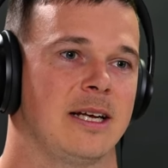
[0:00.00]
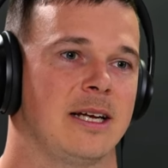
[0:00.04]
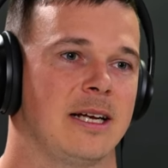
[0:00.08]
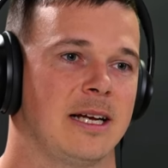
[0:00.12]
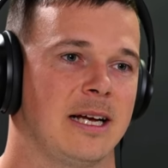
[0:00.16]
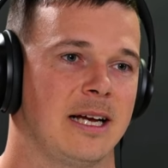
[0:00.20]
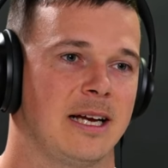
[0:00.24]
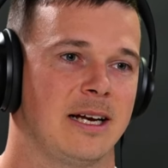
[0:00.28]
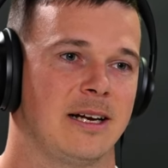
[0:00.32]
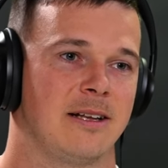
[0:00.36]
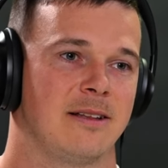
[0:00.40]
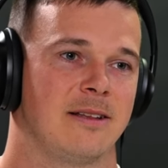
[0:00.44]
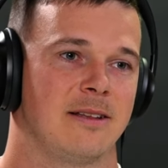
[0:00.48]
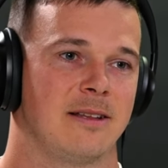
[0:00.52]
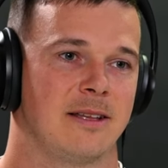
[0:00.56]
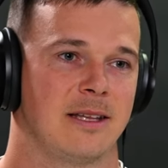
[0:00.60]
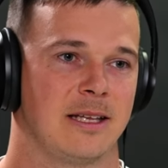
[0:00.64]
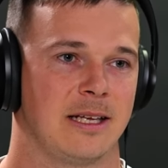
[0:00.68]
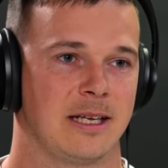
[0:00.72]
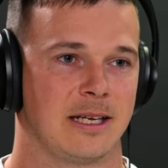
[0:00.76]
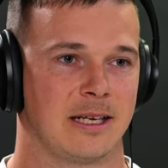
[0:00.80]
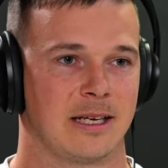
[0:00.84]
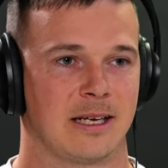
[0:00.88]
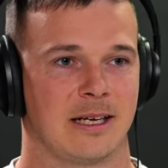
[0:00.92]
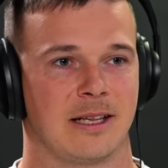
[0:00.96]
And, and I
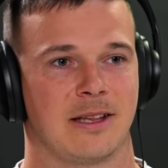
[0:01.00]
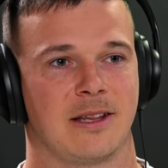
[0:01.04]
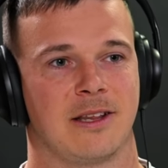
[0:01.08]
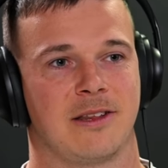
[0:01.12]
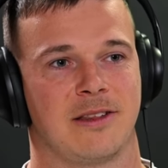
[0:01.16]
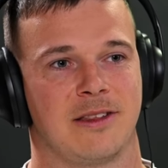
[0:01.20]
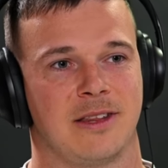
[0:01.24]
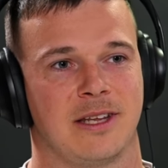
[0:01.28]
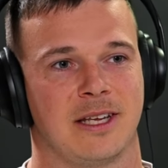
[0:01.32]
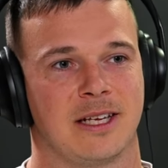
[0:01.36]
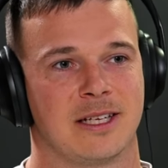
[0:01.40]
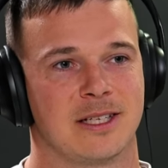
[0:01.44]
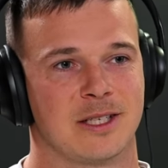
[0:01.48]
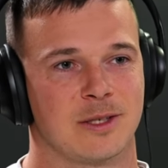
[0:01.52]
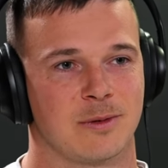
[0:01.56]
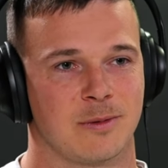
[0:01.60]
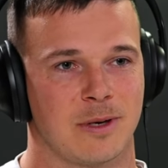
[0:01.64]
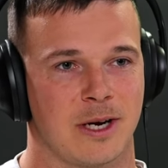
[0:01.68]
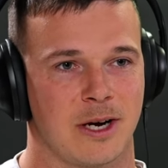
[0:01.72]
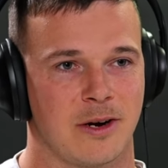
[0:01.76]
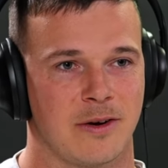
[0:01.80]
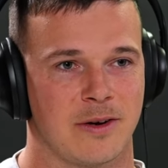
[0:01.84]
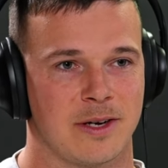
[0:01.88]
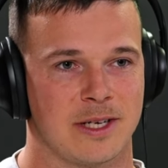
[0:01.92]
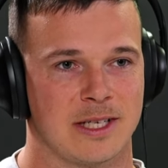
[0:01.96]
think the thing as
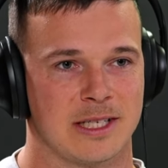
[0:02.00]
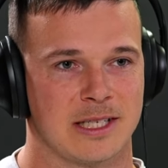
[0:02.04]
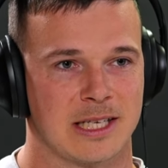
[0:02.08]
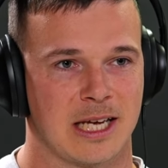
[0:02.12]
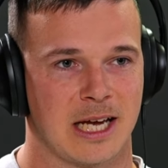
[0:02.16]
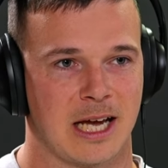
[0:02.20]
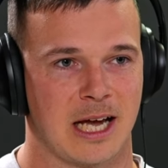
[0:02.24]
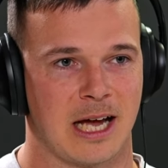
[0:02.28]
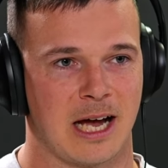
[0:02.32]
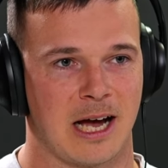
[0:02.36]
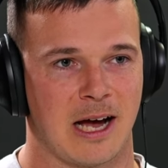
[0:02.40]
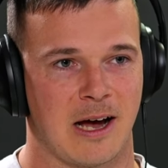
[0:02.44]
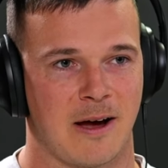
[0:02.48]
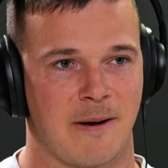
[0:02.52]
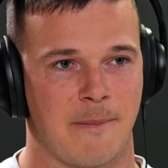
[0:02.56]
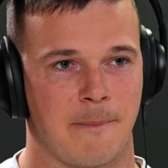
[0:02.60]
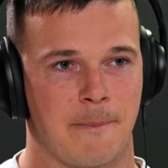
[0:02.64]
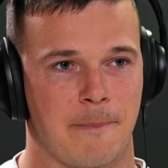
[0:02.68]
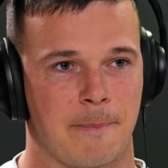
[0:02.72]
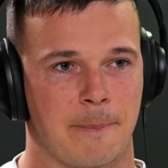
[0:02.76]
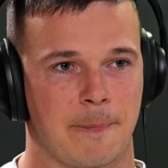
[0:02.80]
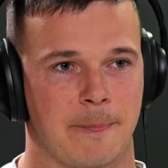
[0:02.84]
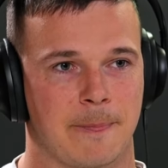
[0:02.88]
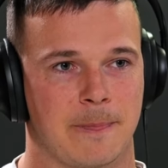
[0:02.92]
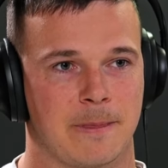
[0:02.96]
well is that
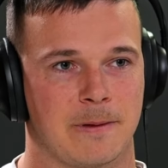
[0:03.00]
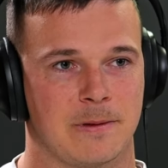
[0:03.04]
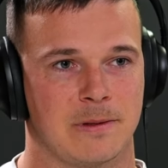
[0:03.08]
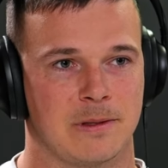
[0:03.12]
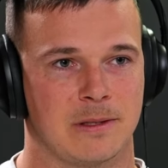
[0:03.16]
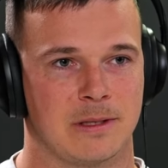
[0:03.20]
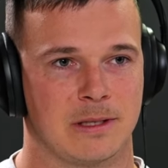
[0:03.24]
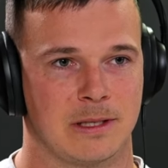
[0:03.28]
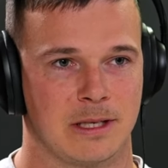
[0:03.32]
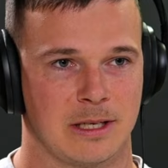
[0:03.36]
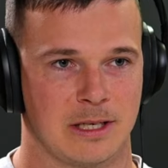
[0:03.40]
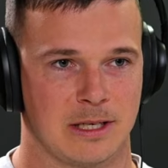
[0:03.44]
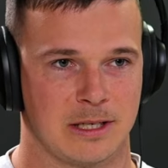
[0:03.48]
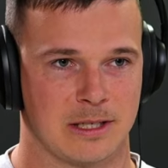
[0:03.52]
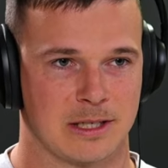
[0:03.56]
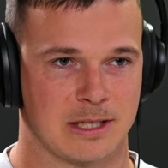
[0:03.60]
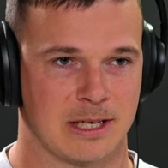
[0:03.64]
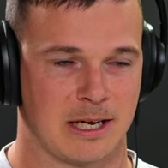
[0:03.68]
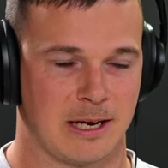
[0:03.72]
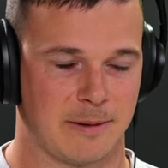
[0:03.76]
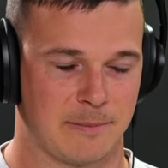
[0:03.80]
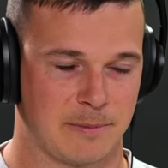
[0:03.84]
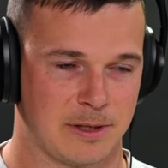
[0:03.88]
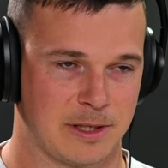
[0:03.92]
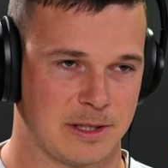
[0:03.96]
um, there's
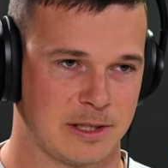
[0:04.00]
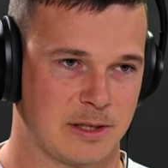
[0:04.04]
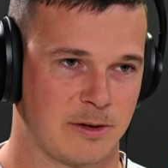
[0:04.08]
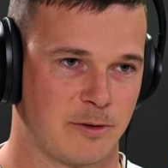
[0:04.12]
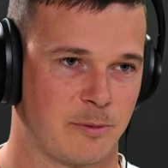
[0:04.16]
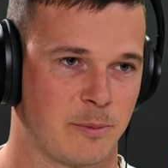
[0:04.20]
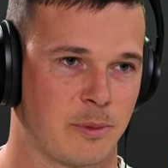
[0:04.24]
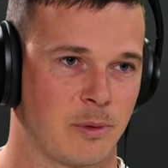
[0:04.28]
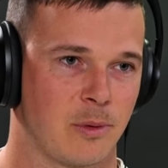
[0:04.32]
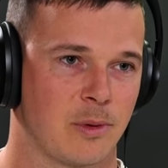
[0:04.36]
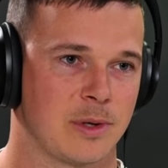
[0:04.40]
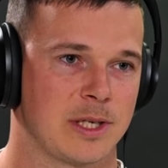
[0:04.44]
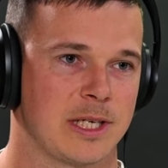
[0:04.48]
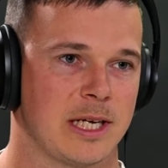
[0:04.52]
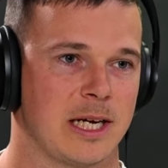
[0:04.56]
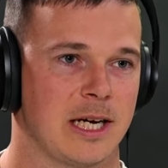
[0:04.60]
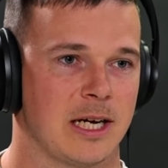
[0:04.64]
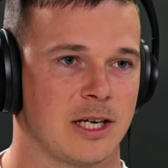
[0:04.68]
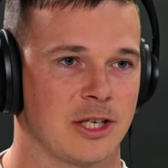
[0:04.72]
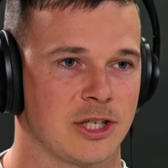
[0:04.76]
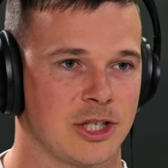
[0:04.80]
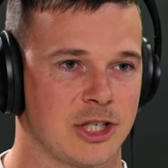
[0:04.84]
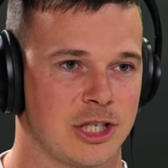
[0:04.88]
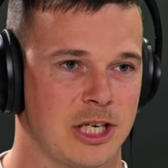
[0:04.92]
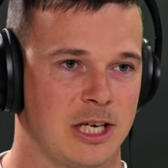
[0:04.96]
companies that have brought
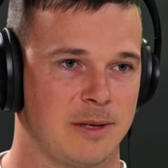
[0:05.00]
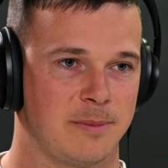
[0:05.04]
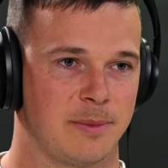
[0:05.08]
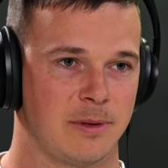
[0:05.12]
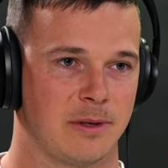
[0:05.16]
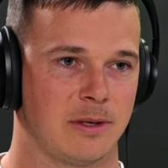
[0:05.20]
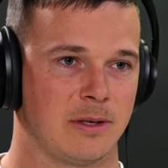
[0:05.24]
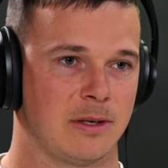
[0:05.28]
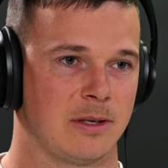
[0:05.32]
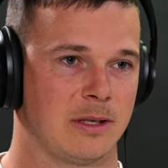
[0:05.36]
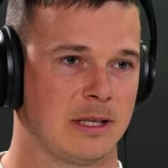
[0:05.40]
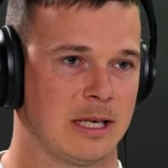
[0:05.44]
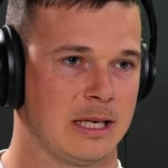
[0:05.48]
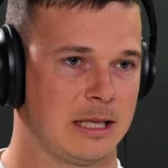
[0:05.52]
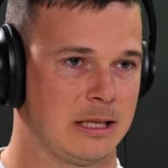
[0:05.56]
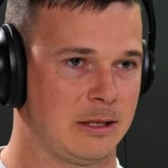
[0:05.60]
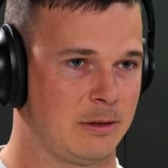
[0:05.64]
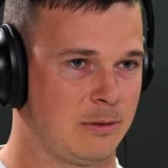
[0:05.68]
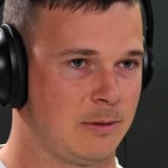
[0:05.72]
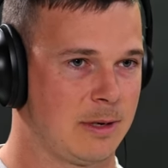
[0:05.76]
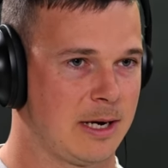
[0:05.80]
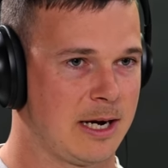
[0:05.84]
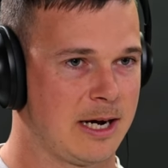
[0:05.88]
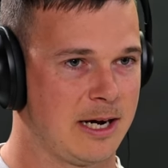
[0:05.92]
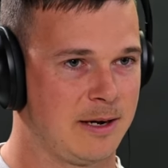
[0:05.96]
out cheaper like
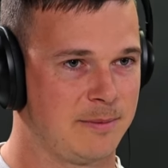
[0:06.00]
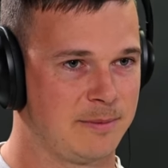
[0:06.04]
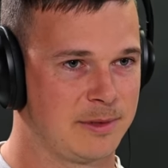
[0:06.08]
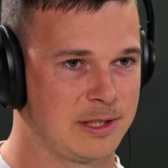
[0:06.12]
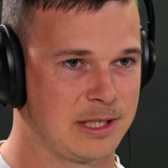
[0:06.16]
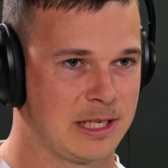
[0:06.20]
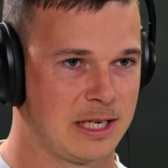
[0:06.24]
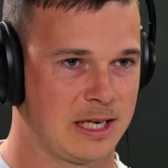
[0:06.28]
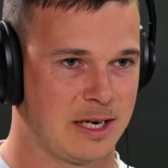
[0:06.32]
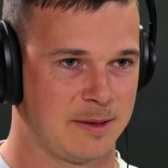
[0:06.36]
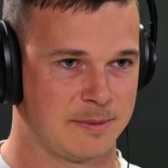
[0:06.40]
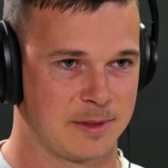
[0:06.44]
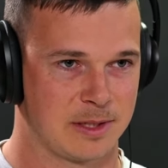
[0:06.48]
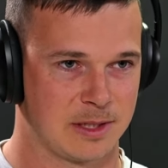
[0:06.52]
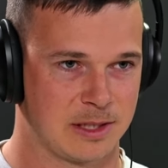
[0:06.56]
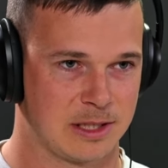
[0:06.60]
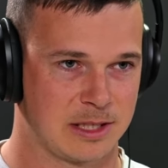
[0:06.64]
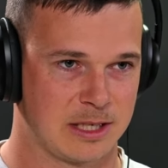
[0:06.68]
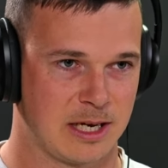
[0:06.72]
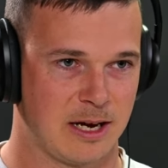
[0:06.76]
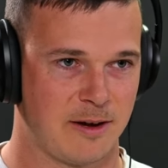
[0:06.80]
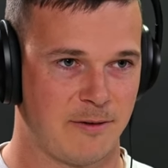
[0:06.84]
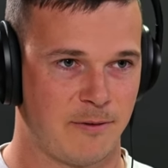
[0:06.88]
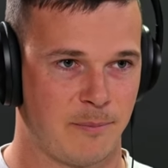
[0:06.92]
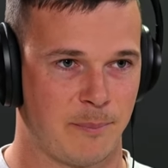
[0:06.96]
little arm setups and
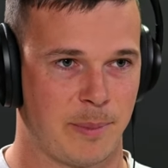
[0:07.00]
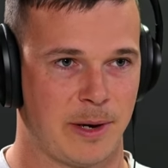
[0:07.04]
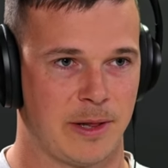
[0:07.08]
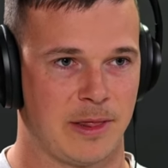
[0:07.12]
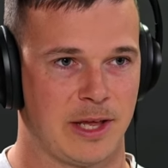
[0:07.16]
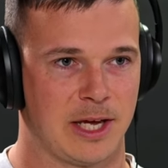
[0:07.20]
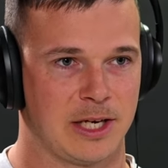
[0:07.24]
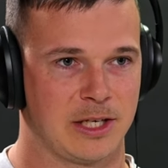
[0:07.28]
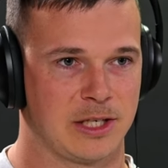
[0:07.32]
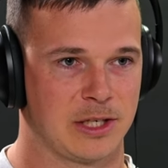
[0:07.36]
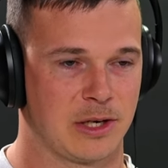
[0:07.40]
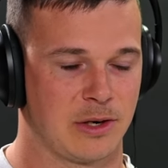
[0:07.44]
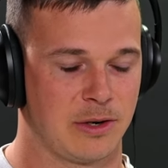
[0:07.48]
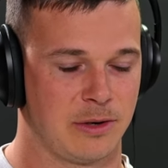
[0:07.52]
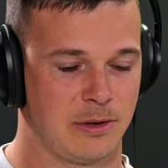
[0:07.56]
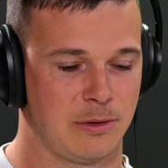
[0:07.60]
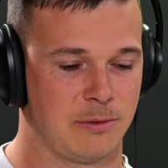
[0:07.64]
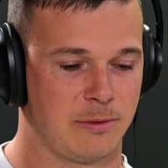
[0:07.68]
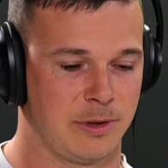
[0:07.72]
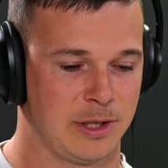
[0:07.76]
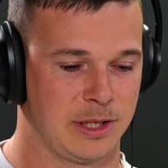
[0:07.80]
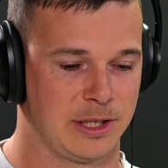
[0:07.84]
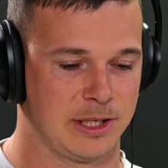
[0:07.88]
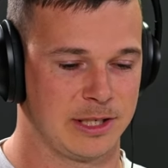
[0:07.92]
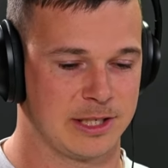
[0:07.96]
stuff, but they don't
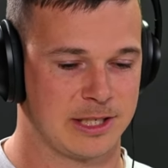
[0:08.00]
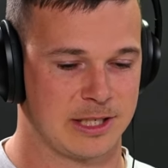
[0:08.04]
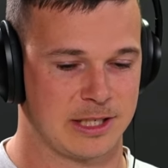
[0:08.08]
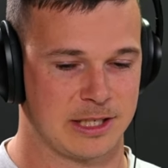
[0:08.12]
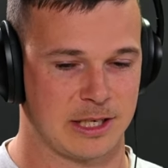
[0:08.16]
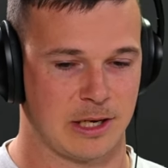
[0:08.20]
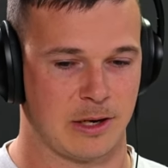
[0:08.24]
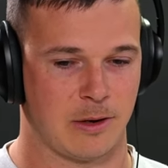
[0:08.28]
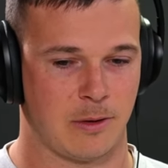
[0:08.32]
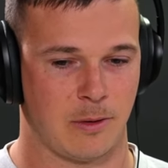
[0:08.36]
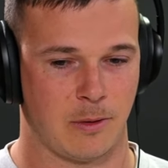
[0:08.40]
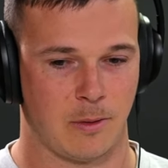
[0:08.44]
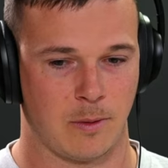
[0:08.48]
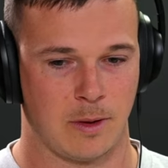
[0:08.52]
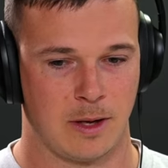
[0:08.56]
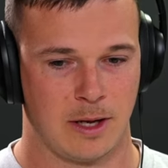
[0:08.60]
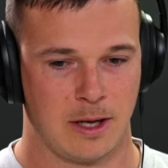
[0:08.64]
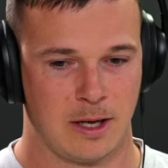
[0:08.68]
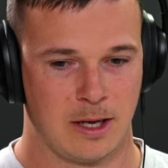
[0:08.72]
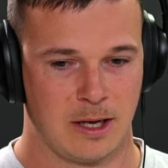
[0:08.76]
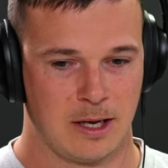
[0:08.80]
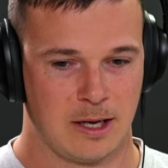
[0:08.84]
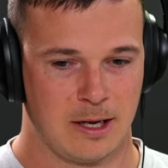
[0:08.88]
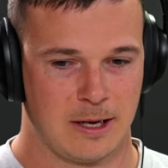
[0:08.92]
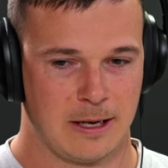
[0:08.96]
really sell
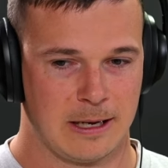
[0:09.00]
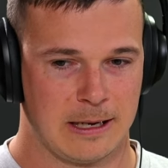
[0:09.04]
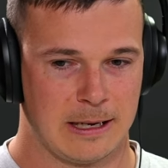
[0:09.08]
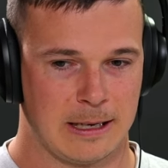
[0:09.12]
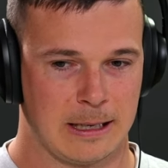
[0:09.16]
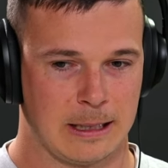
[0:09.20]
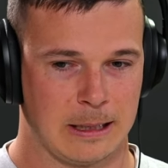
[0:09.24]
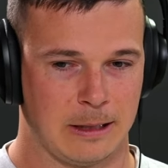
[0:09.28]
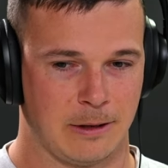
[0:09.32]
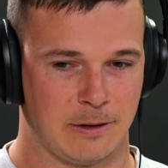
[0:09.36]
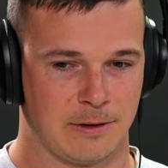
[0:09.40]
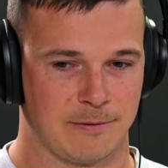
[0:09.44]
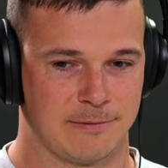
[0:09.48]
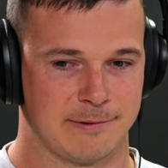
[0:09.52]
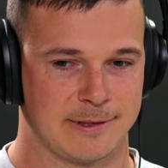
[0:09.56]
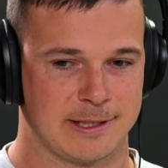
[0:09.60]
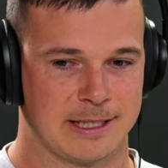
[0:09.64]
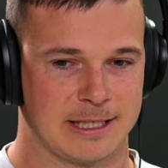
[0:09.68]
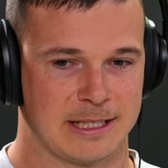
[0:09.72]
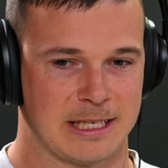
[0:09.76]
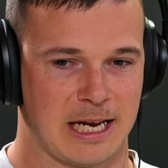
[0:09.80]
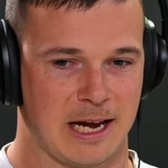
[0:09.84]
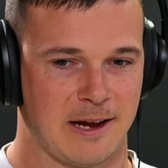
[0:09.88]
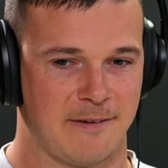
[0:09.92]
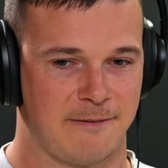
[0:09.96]
a lot of
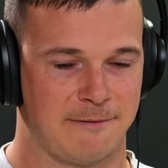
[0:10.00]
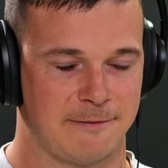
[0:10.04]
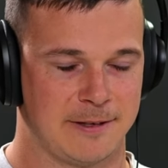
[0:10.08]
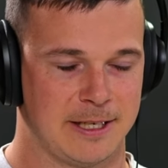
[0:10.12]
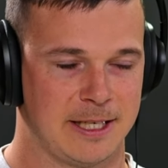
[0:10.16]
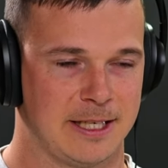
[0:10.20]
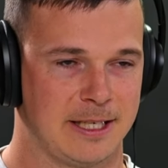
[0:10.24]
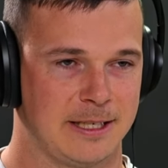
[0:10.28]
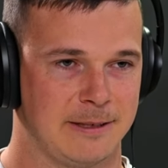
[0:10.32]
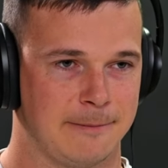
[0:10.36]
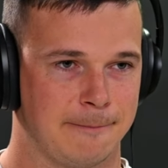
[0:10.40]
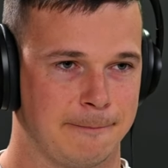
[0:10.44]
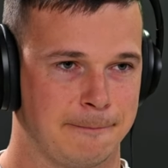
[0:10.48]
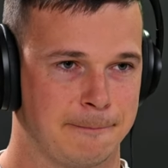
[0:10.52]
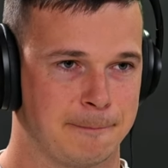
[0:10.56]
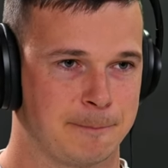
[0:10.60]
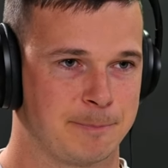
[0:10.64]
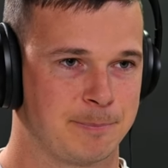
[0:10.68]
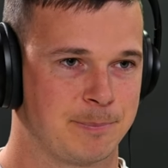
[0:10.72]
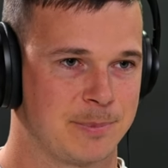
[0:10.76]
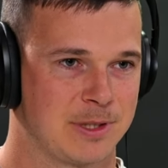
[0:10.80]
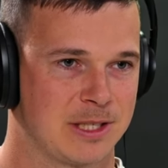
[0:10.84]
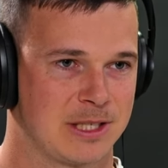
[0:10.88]
safety mm.